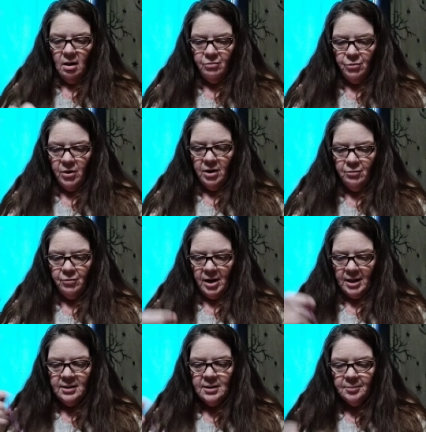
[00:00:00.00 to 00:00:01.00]
for a
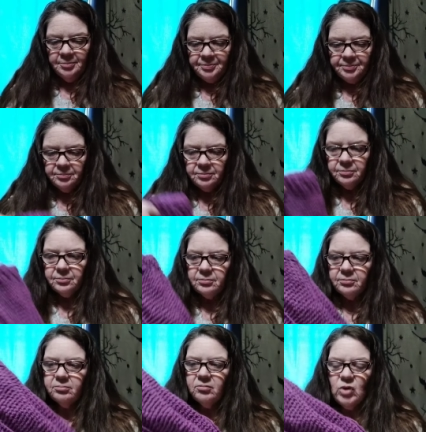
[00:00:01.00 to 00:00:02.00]
friend,
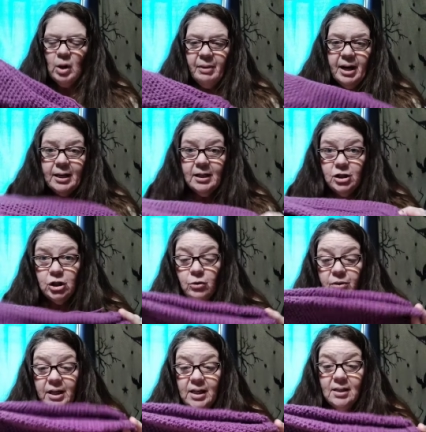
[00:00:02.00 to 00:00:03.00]
but I did
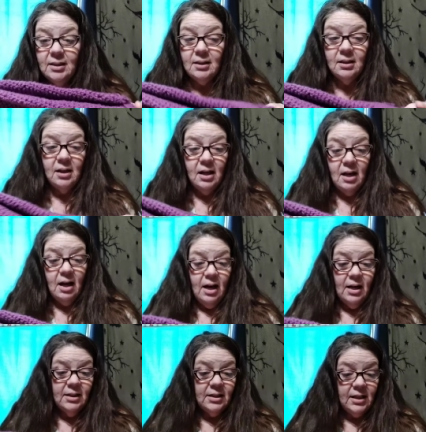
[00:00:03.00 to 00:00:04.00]
shorties
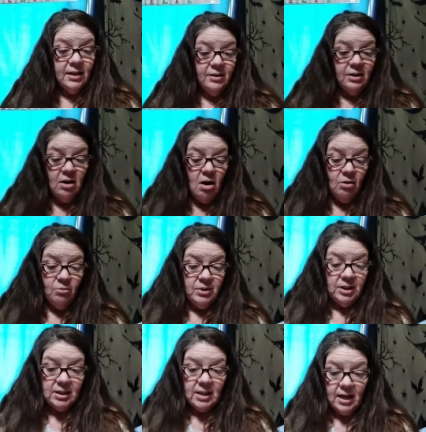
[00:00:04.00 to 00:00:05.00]
instead of the long
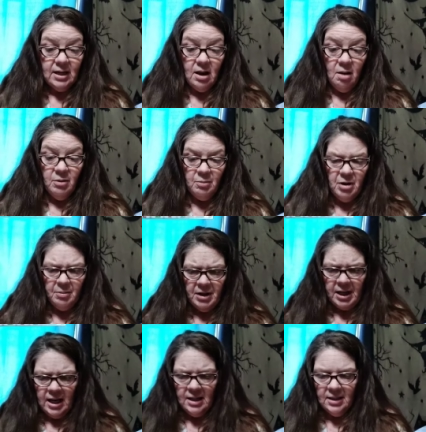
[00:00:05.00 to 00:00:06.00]
ones like Llama
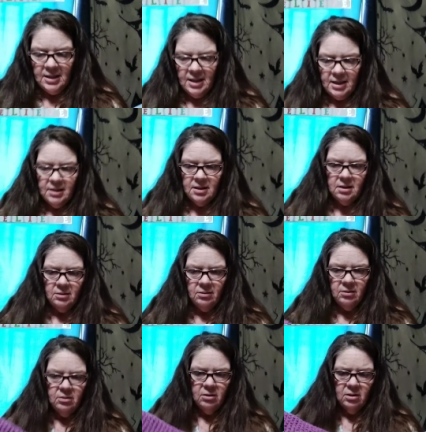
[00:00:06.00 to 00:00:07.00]
Mama Kayla does.
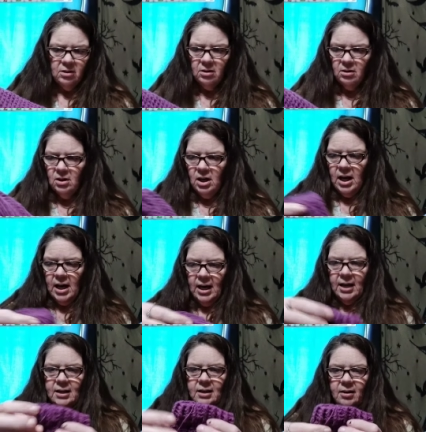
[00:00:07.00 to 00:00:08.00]

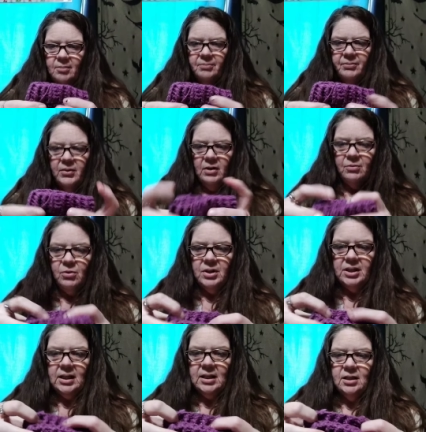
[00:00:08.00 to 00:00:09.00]
And of
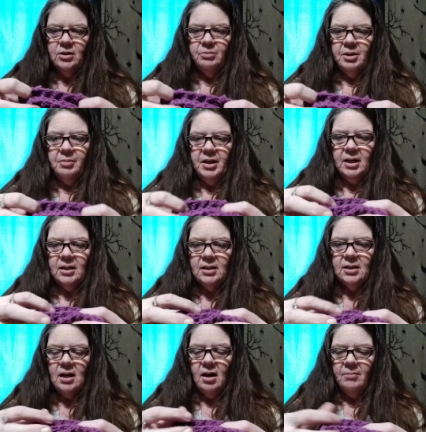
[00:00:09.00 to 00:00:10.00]
course, I did the ribbing at
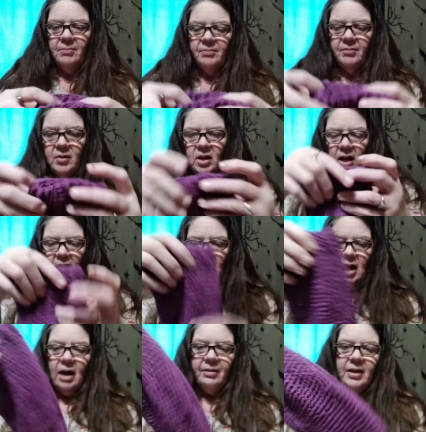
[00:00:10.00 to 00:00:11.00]
the top.
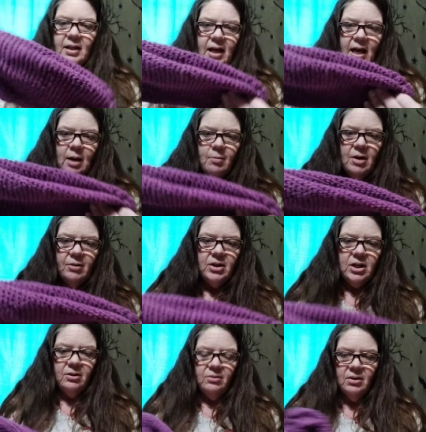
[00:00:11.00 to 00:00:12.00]
I think they came out
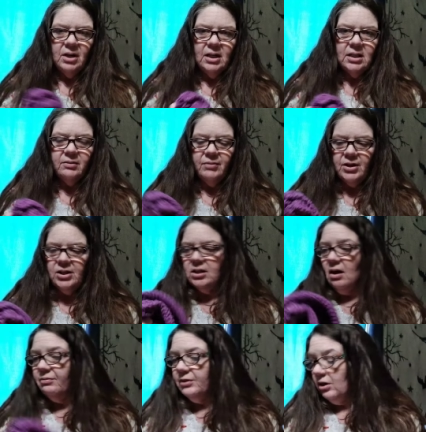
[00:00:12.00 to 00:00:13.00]
cute. It's a very
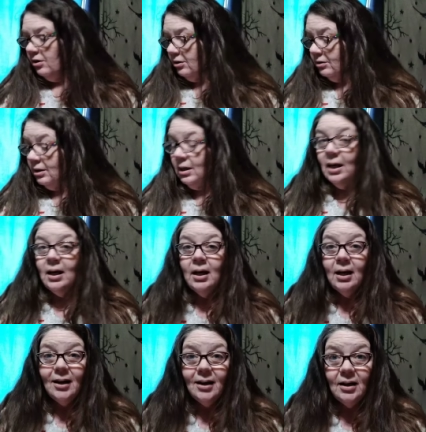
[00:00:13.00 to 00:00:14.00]
soft yarn
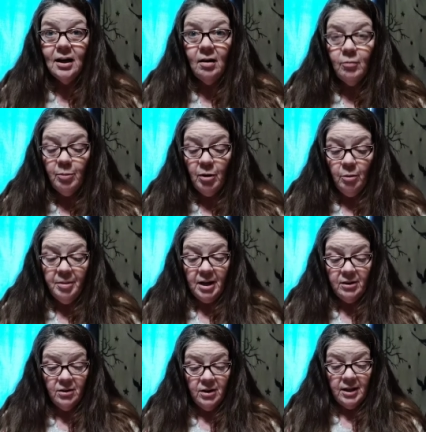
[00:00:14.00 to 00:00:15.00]
and have a ball
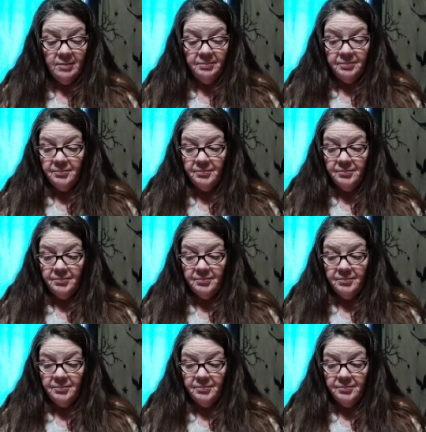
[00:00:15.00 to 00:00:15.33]
band on it.